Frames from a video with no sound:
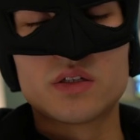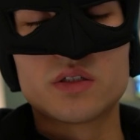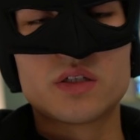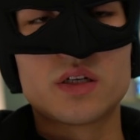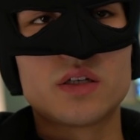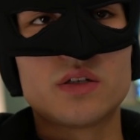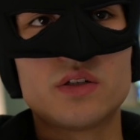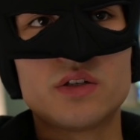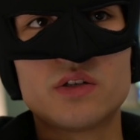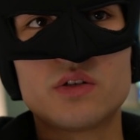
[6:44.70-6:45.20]
I just
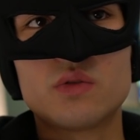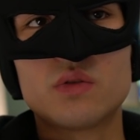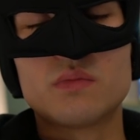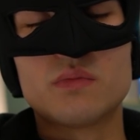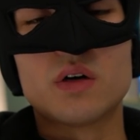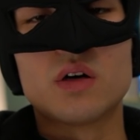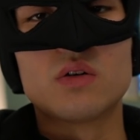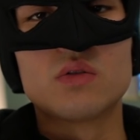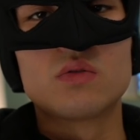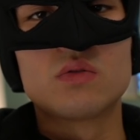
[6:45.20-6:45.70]
had dinner with
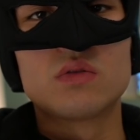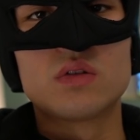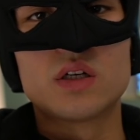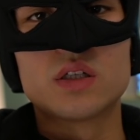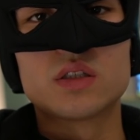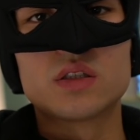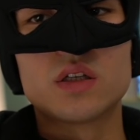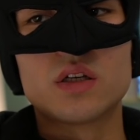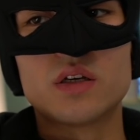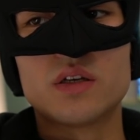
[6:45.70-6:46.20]
my uncle
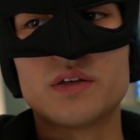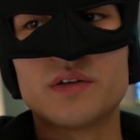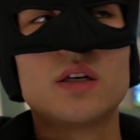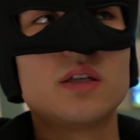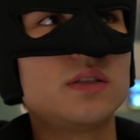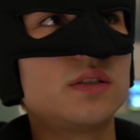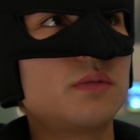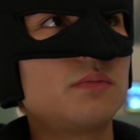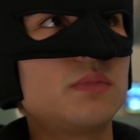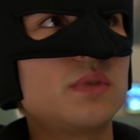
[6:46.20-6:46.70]
last night.
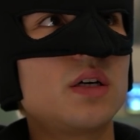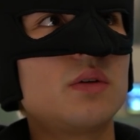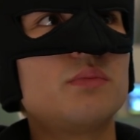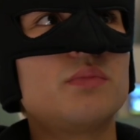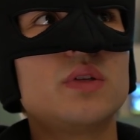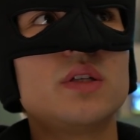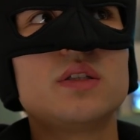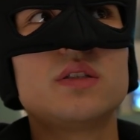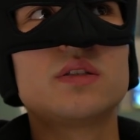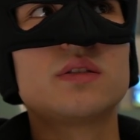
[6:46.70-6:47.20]
Ate some
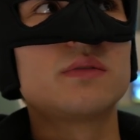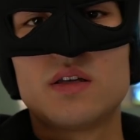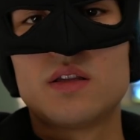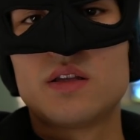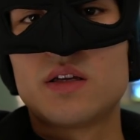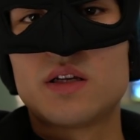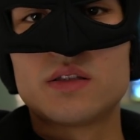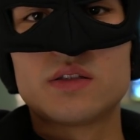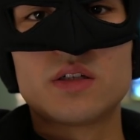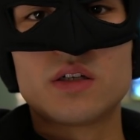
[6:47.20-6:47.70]
dumplings,
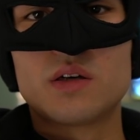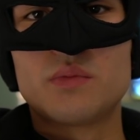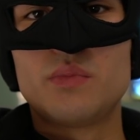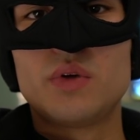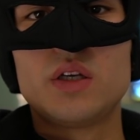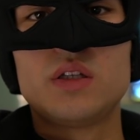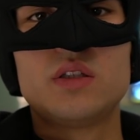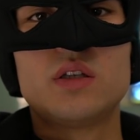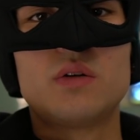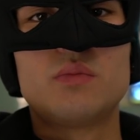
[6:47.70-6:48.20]
and then I took a
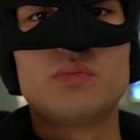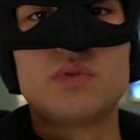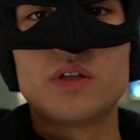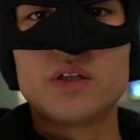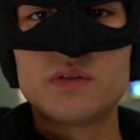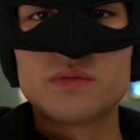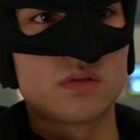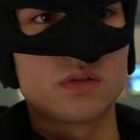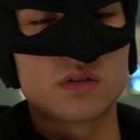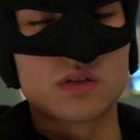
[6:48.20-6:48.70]
big
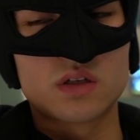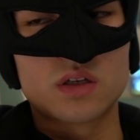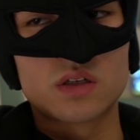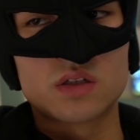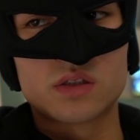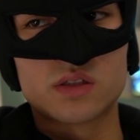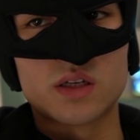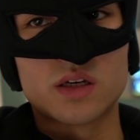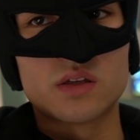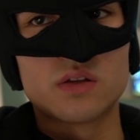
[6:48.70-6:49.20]
dumpling. It's kind
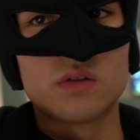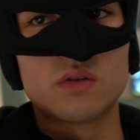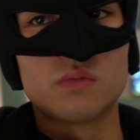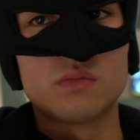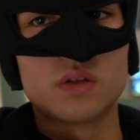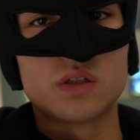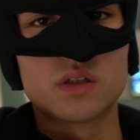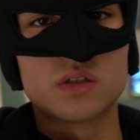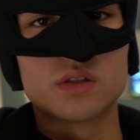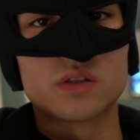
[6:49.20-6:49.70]
of sad though
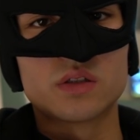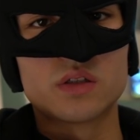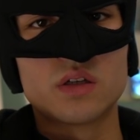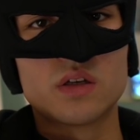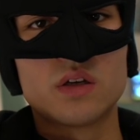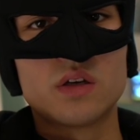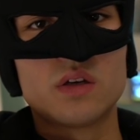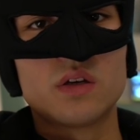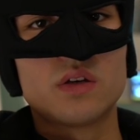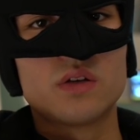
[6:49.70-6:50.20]
because
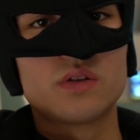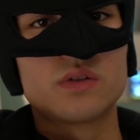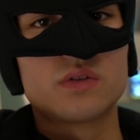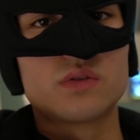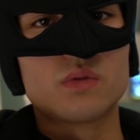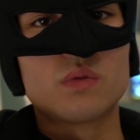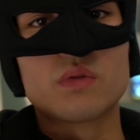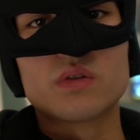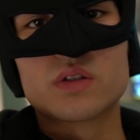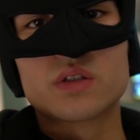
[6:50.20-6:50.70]

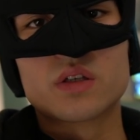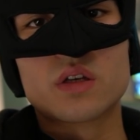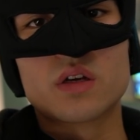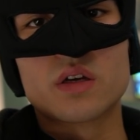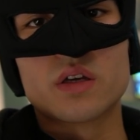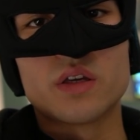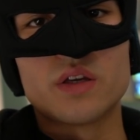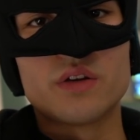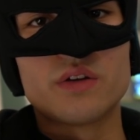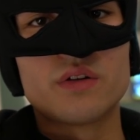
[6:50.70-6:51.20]
Sora's
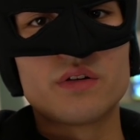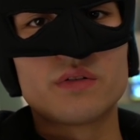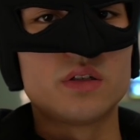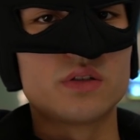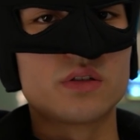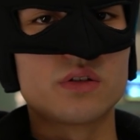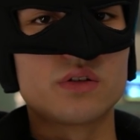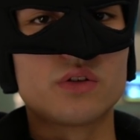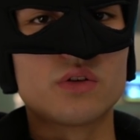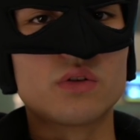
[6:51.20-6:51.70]
not here.
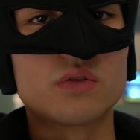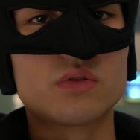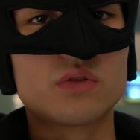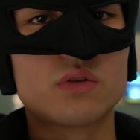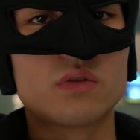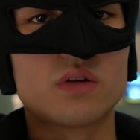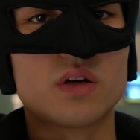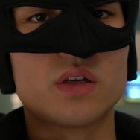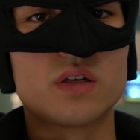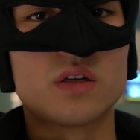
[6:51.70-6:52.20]
He's in
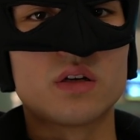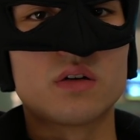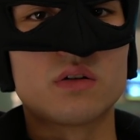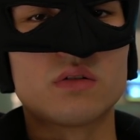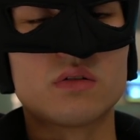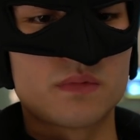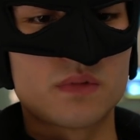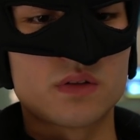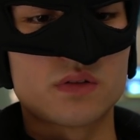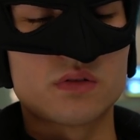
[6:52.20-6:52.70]
Kyoto right now.
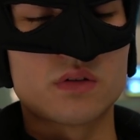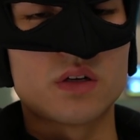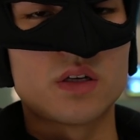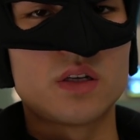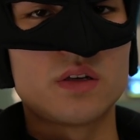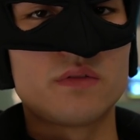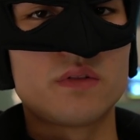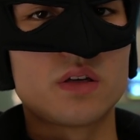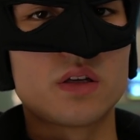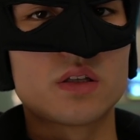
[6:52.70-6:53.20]
And so I
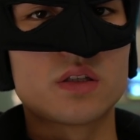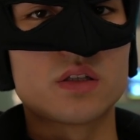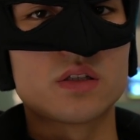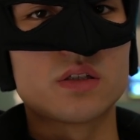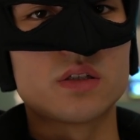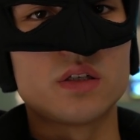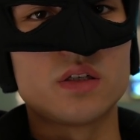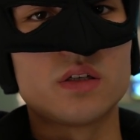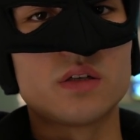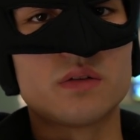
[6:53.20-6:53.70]
didn't even get to
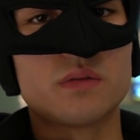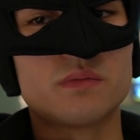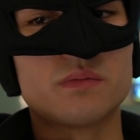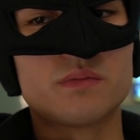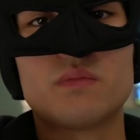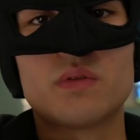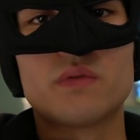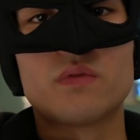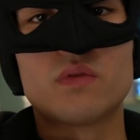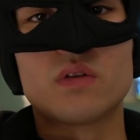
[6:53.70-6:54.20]
see
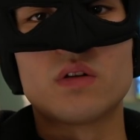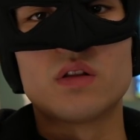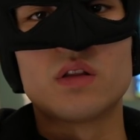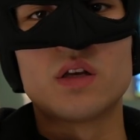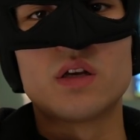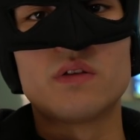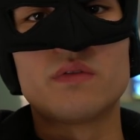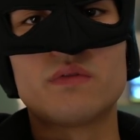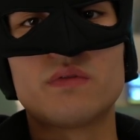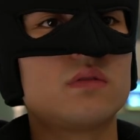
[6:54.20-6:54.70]
him before I
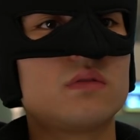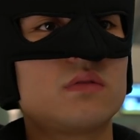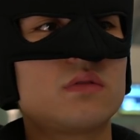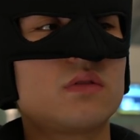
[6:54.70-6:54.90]
left.